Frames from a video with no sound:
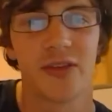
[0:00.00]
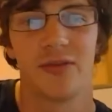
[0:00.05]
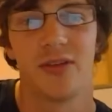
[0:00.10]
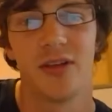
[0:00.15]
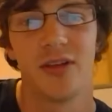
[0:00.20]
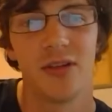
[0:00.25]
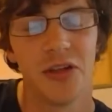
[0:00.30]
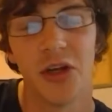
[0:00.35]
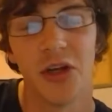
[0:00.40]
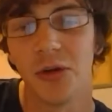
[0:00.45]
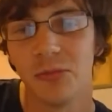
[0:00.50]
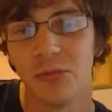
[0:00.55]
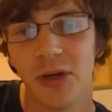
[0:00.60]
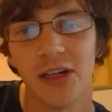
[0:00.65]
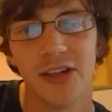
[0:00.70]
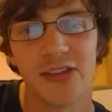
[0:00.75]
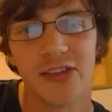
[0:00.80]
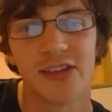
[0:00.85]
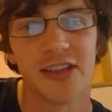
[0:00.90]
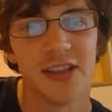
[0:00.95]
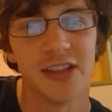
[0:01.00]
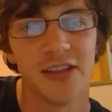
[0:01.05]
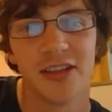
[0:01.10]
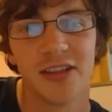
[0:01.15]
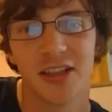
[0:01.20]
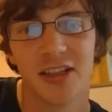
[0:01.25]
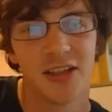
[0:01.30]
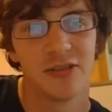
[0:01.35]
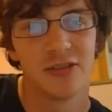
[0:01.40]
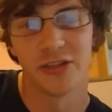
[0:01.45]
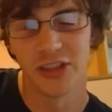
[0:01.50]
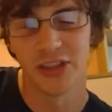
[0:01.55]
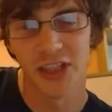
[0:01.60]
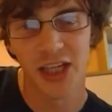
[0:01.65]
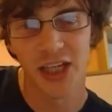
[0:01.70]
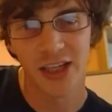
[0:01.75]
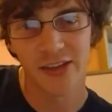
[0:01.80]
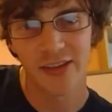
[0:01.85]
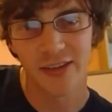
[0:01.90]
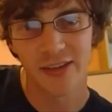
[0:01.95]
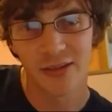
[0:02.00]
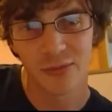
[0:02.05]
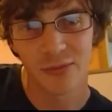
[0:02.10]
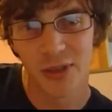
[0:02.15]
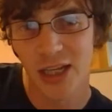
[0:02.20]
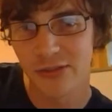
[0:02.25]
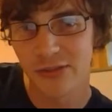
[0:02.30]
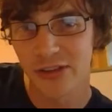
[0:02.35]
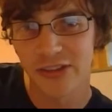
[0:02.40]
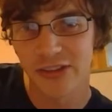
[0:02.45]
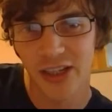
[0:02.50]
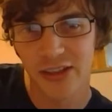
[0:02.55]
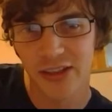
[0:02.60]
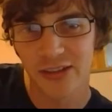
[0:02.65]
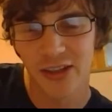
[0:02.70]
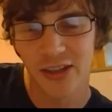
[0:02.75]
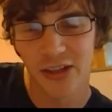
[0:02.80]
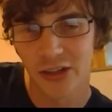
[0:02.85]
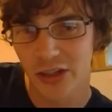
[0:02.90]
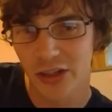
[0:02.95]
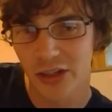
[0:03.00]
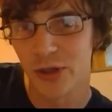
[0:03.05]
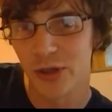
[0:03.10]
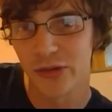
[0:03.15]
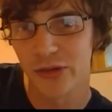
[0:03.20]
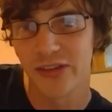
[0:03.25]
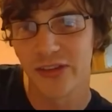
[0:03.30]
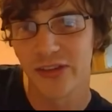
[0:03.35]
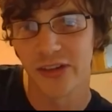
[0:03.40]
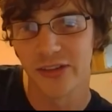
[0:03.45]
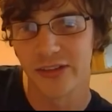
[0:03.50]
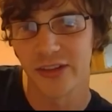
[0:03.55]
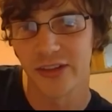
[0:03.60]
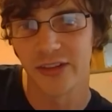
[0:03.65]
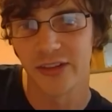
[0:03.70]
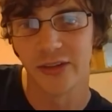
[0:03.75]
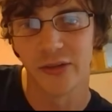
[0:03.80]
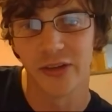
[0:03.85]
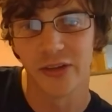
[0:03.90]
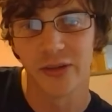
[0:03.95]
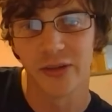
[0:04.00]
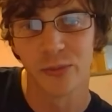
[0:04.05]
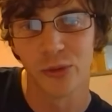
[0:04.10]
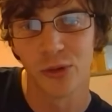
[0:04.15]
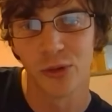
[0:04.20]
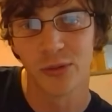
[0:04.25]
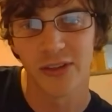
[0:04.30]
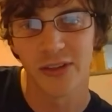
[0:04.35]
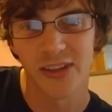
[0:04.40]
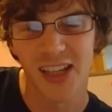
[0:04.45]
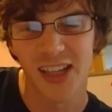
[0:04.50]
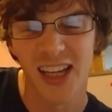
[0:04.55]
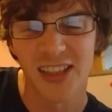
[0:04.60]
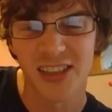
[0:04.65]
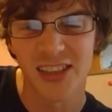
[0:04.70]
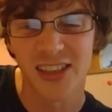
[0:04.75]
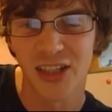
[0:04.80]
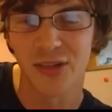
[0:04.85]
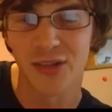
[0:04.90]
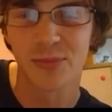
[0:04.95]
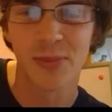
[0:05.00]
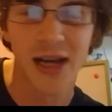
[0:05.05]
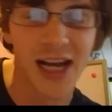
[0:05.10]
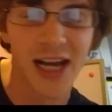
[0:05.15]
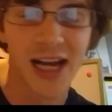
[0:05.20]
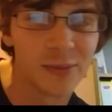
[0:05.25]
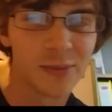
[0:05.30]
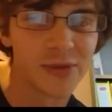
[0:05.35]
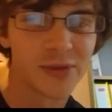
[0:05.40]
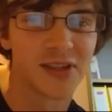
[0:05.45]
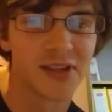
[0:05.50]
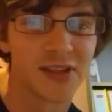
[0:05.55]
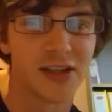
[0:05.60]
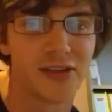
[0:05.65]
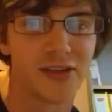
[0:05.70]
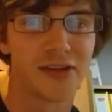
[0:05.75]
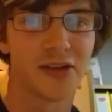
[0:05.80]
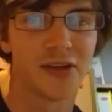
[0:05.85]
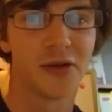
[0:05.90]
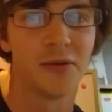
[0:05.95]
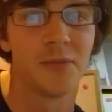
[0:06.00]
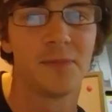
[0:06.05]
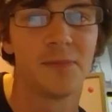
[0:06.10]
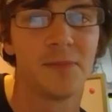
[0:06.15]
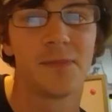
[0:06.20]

realistically, for years. We never did. I know computer scientists do this more. I think engineers perhaps less so.